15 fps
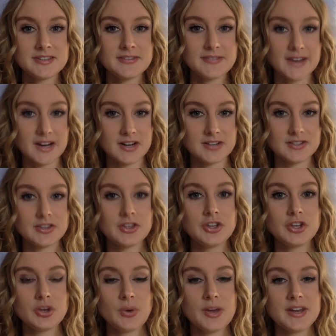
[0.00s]
affairs,
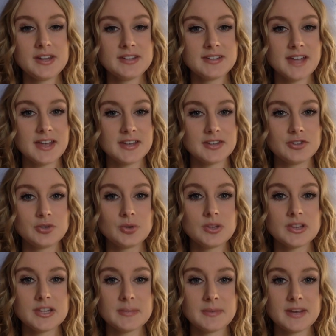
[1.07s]
the UN intended to
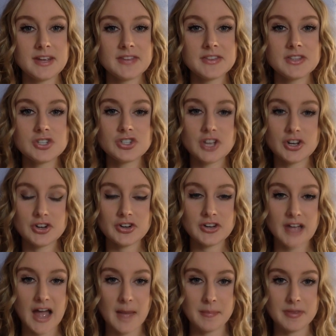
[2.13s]
eliminate the gender
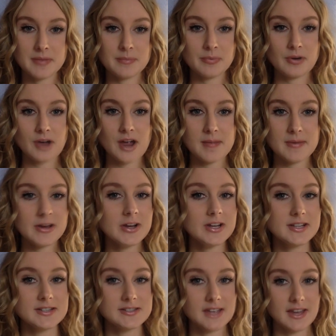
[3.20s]
gap in primary
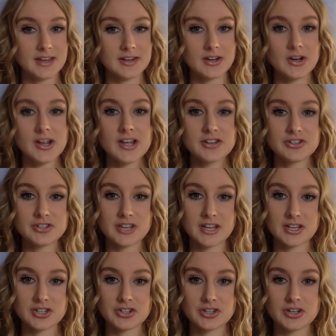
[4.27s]
and secondary
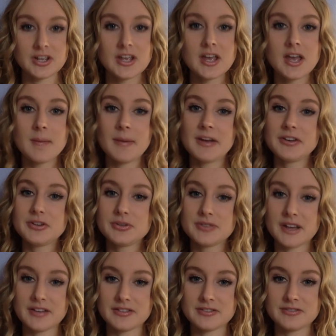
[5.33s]
education by
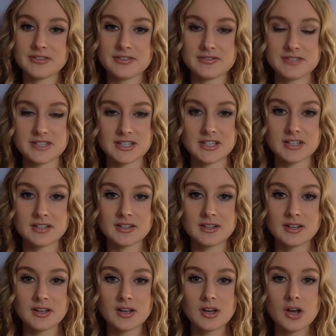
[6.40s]
2015.
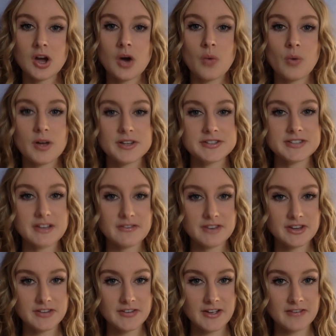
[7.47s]
While
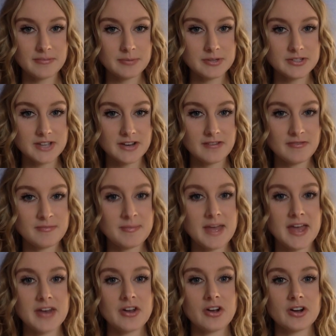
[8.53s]
75% of
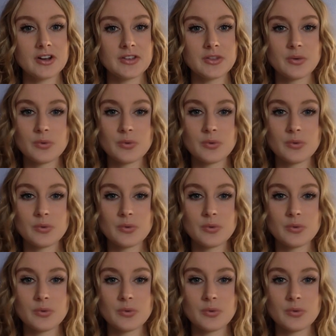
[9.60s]
men are in the